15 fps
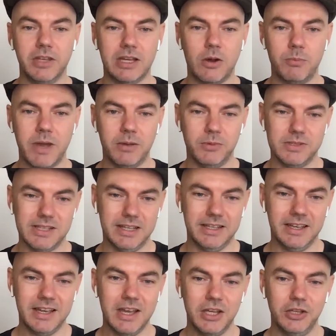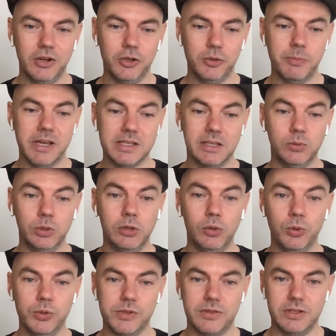The combat was like, you basically would
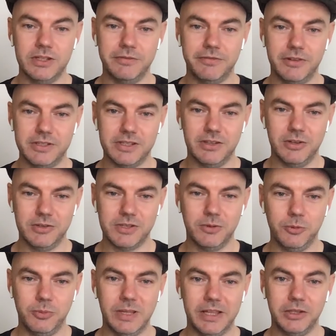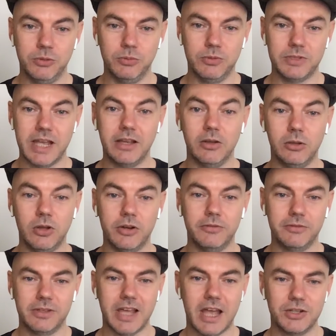lose the difference, so it would be like you take a lot
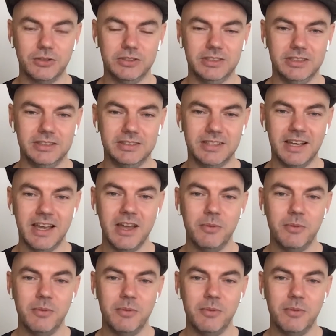of casualties.